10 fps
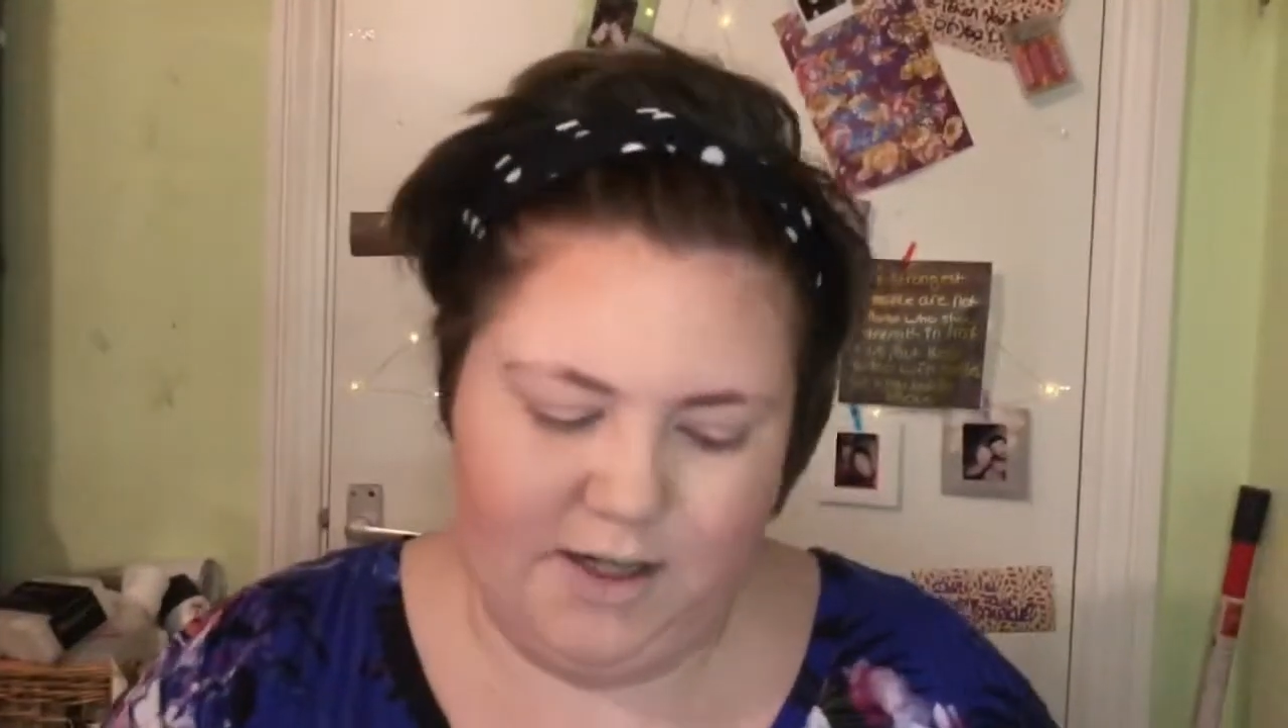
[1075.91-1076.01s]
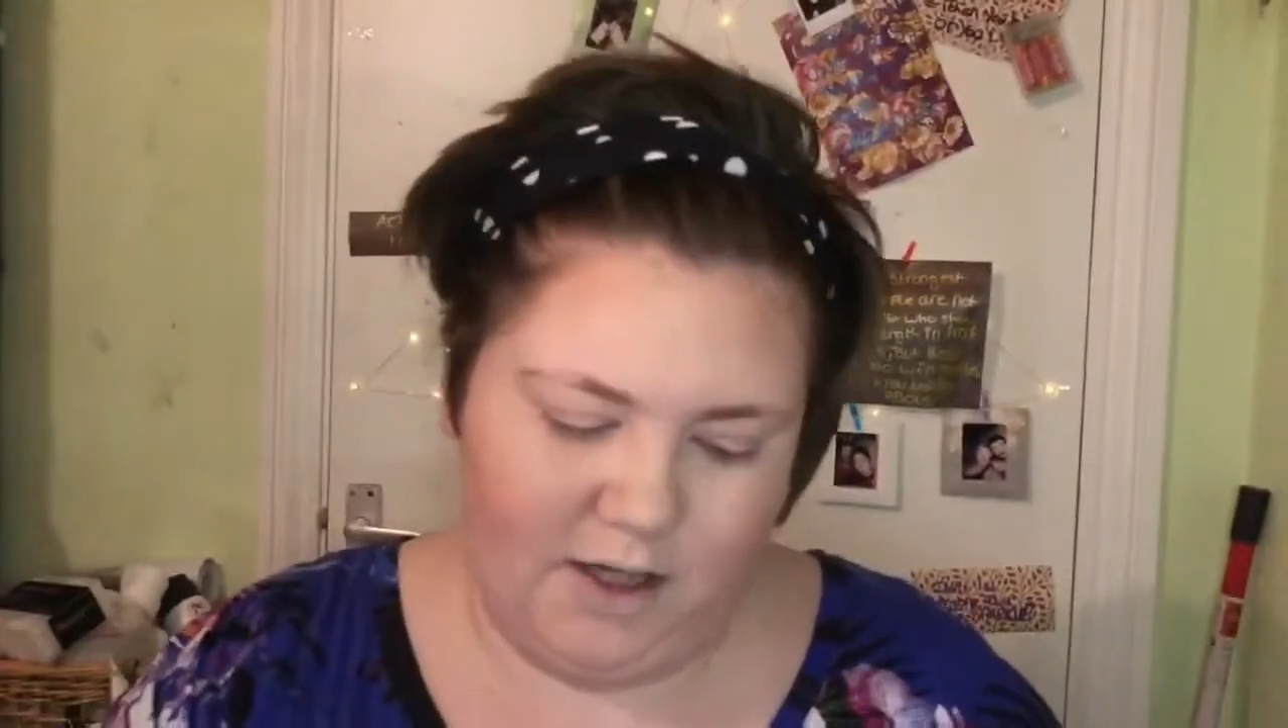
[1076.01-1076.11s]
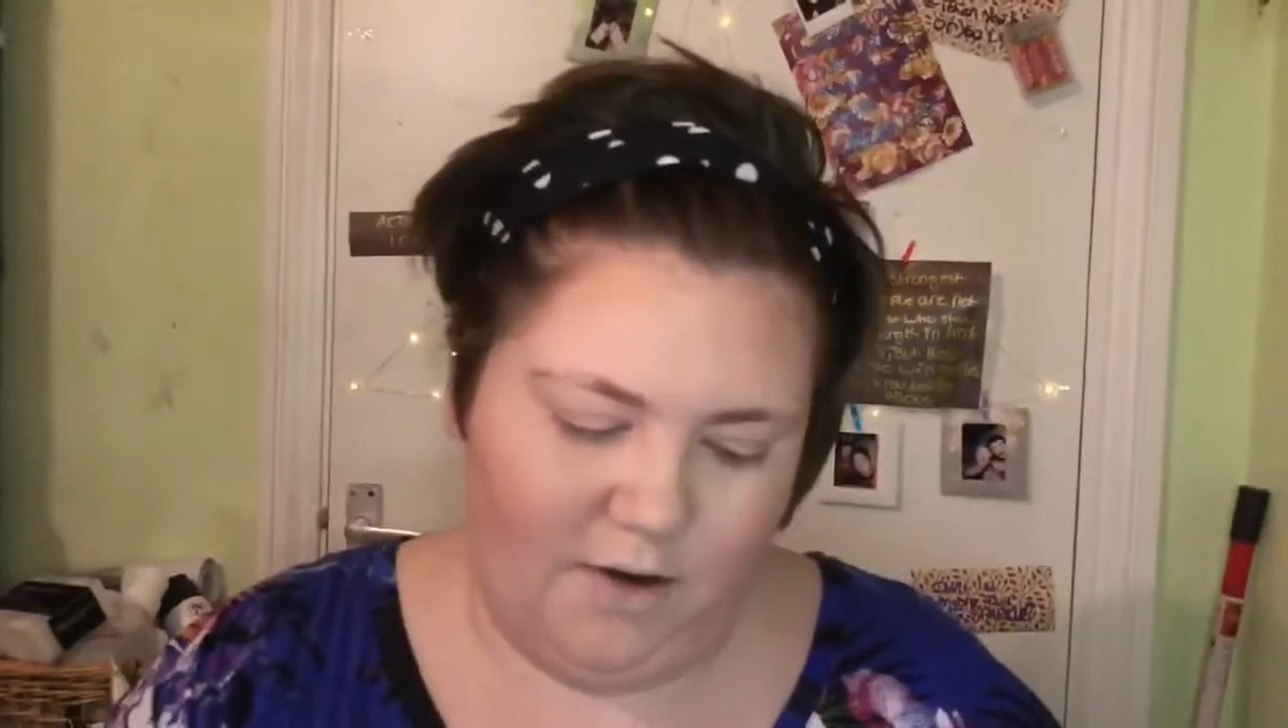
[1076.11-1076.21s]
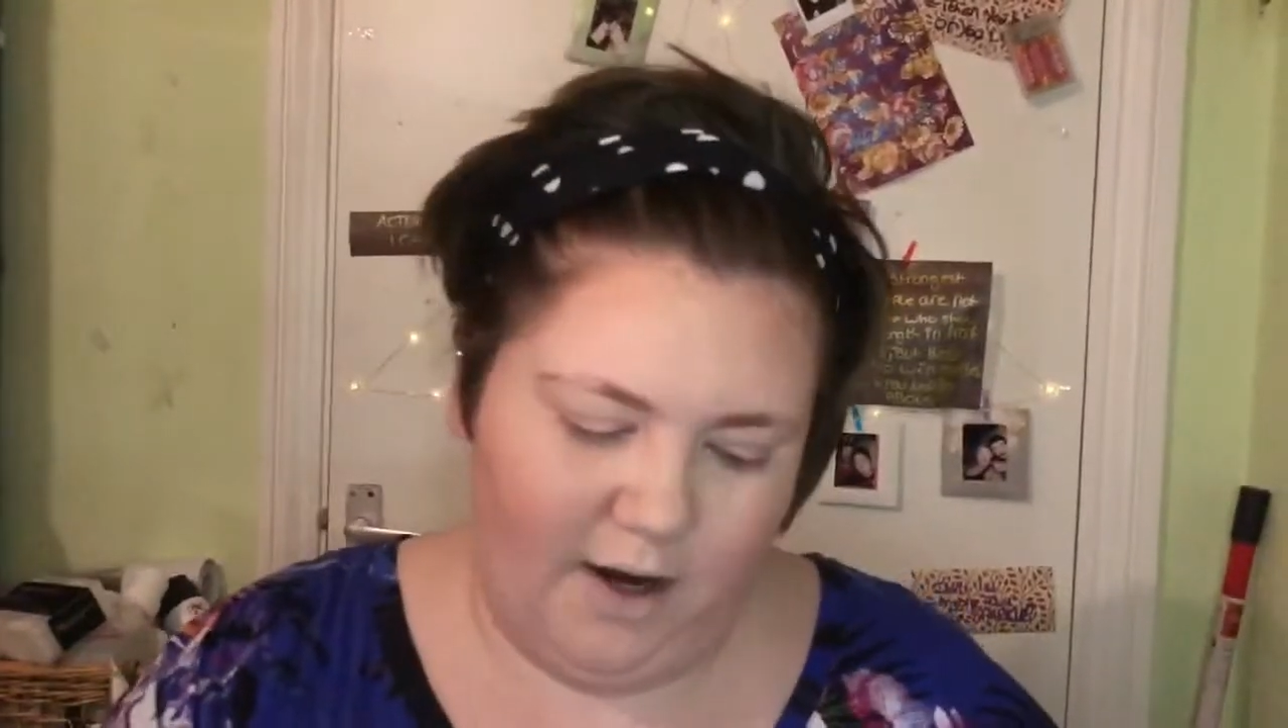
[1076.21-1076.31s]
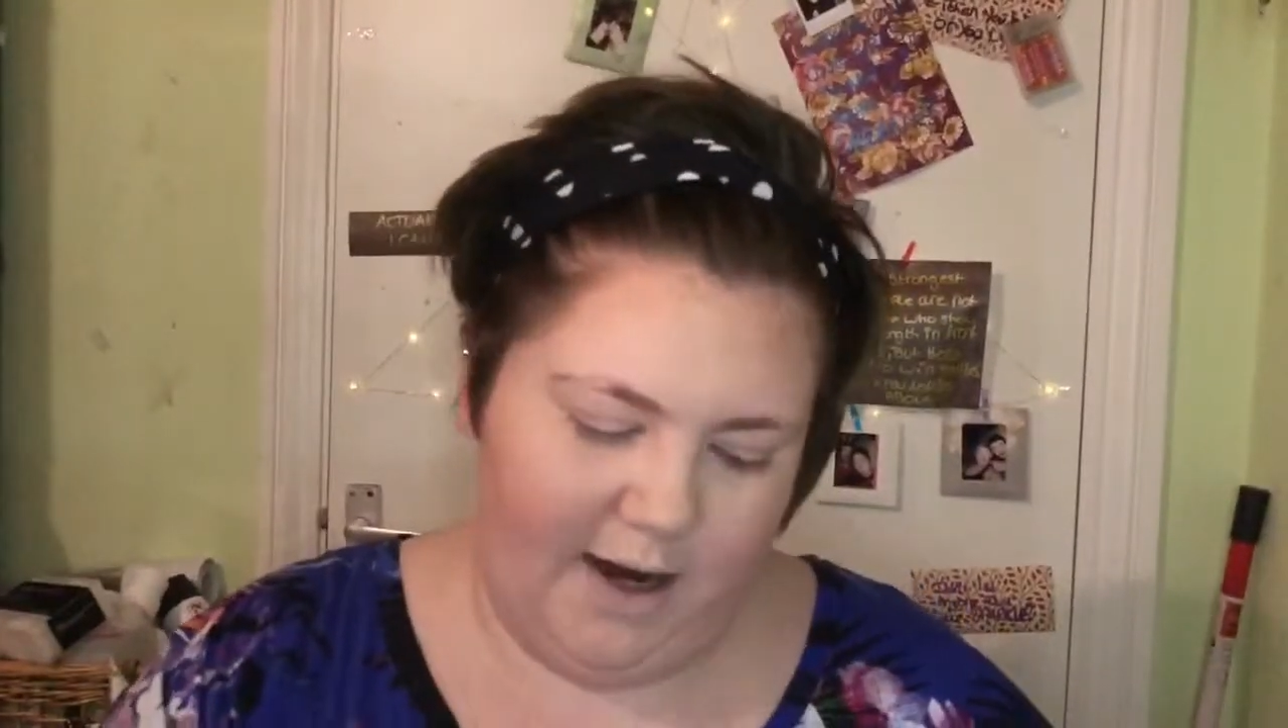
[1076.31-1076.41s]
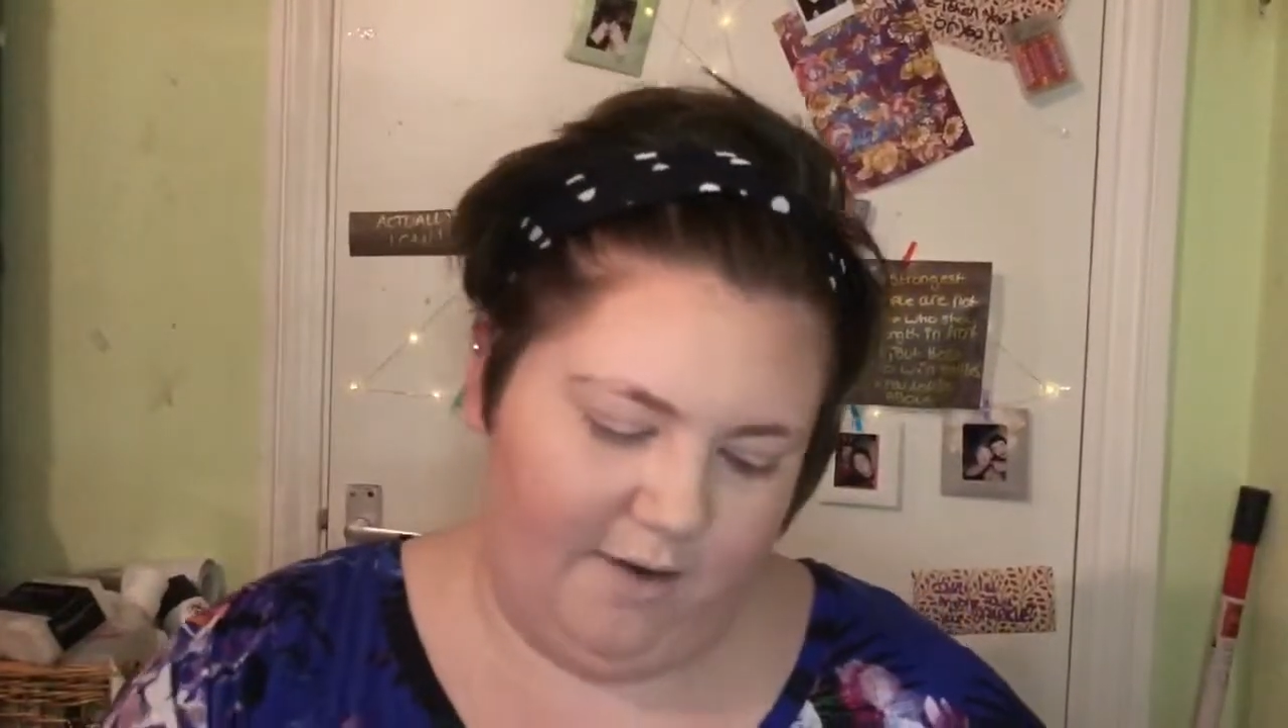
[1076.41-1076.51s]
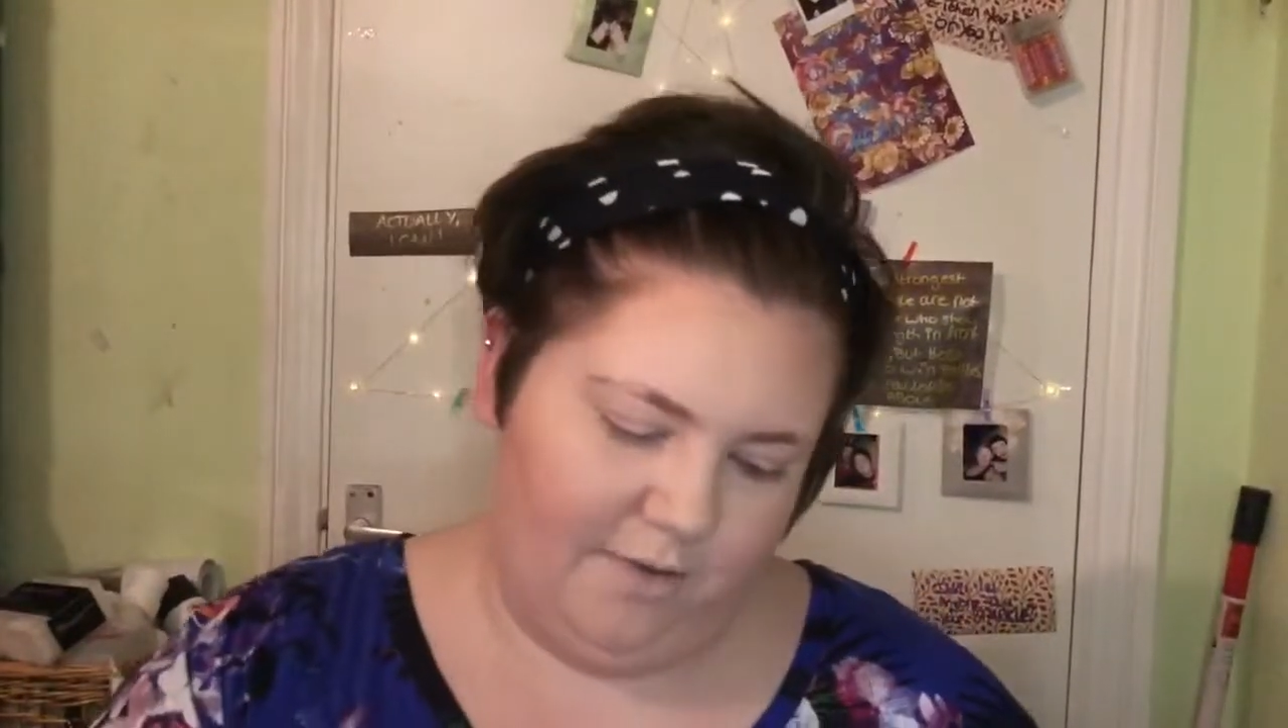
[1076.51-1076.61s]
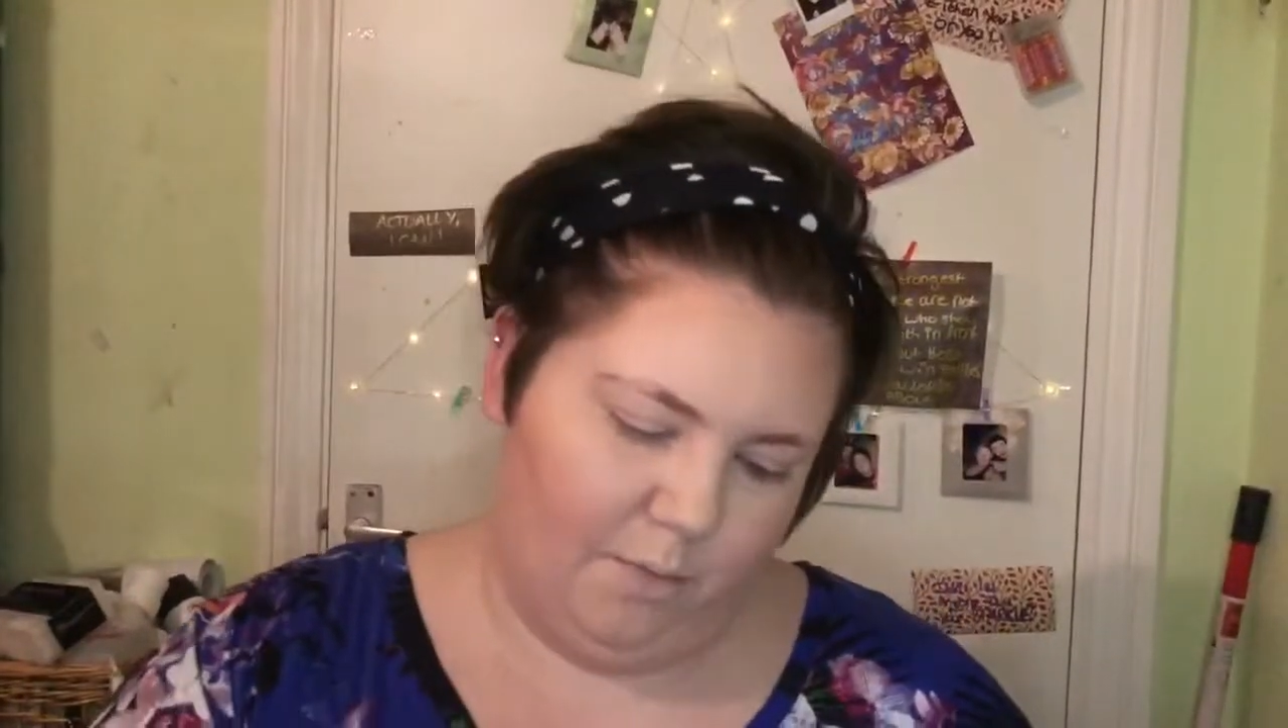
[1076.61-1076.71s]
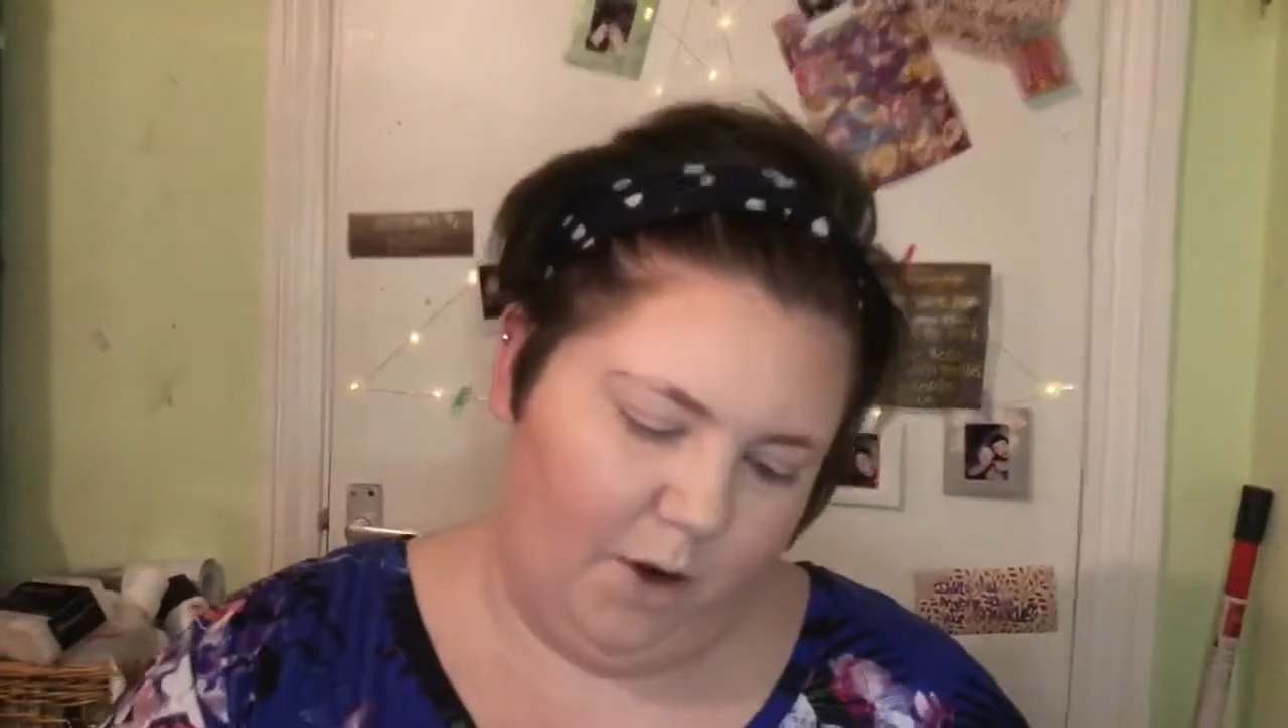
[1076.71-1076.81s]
So I have the